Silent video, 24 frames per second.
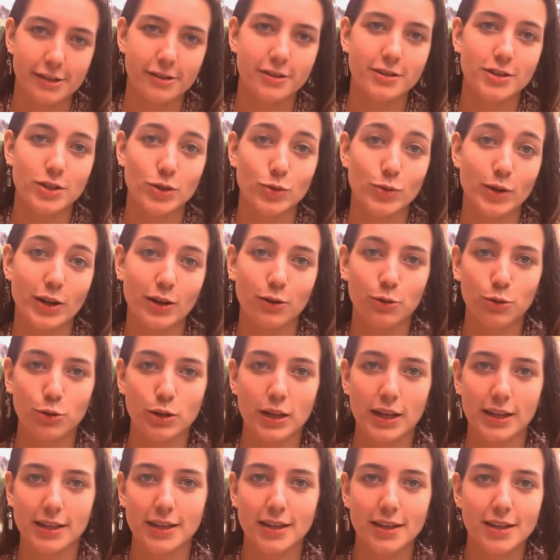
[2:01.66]
so we're all
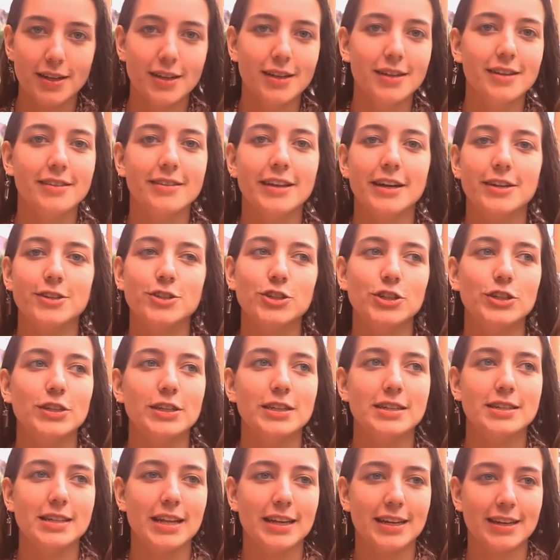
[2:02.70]
like, that journey
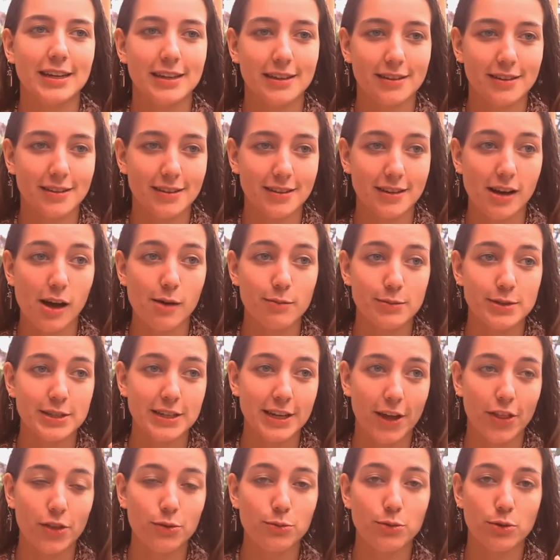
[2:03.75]
is like come
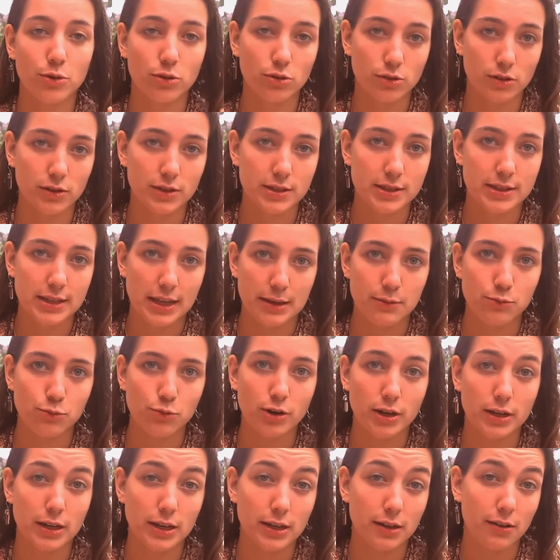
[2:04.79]
together. We're all in the same
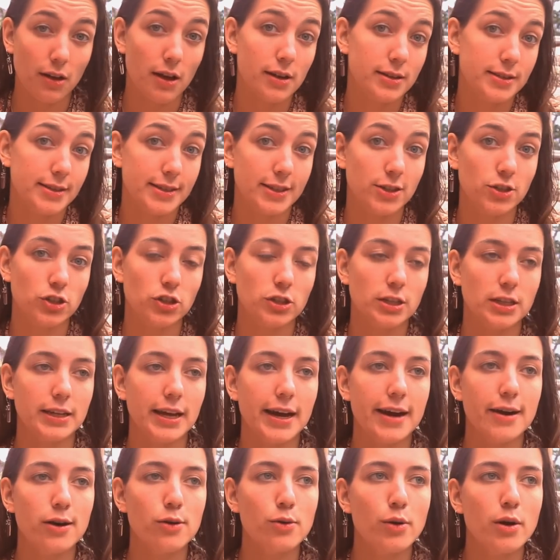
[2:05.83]
one, and essentially
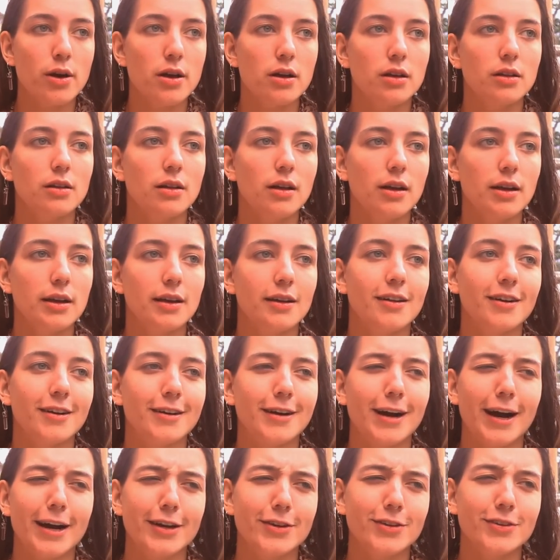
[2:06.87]
now,
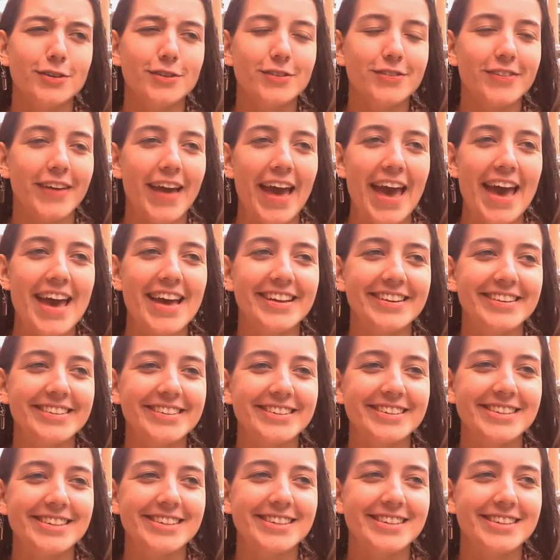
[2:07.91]
kind of.
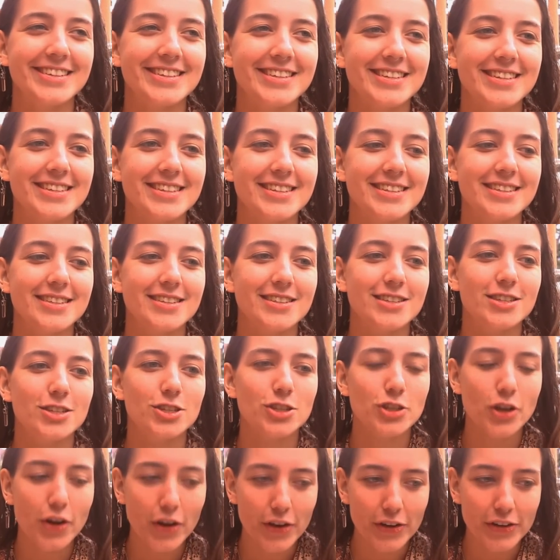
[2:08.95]
And
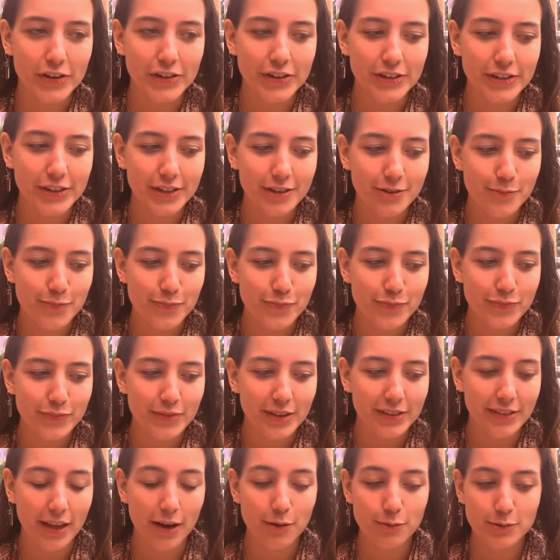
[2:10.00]
so
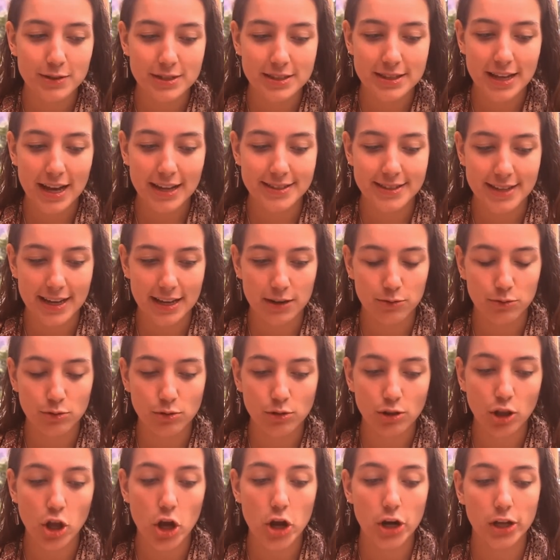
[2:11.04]
that was that day. We were
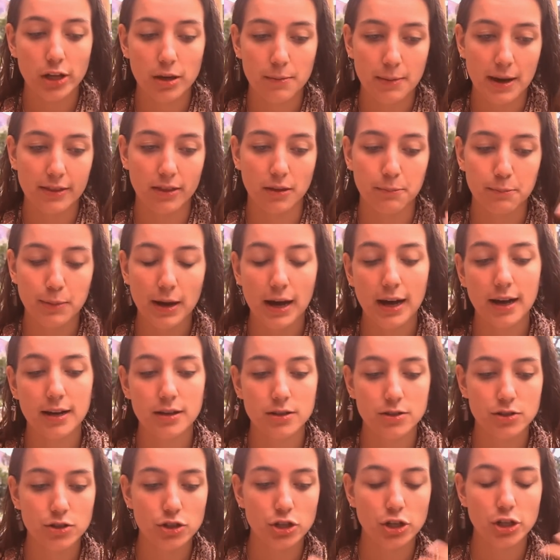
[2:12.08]
learning about the
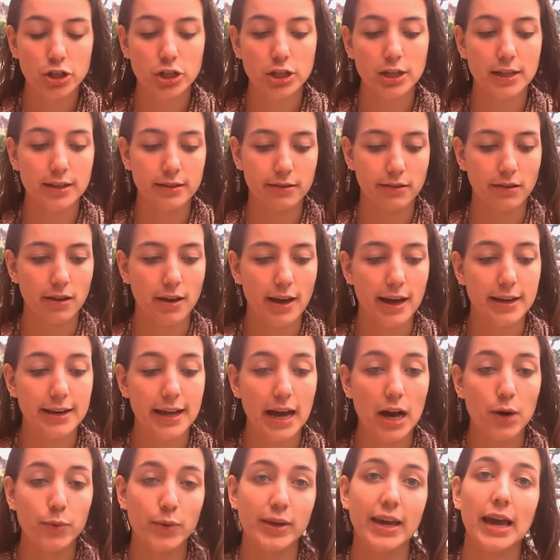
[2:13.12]
past journey and
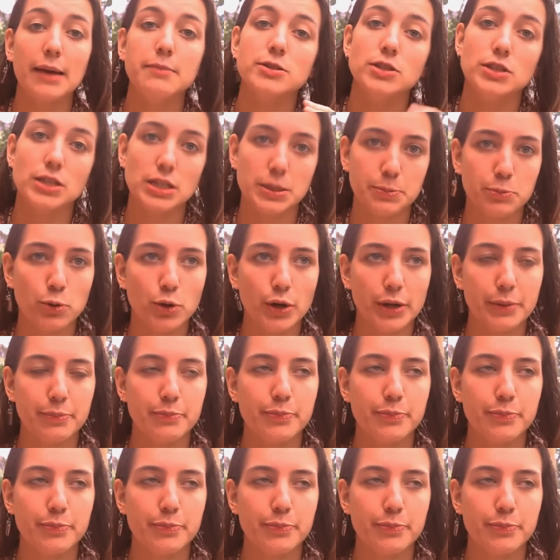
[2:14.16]
how we came to this point.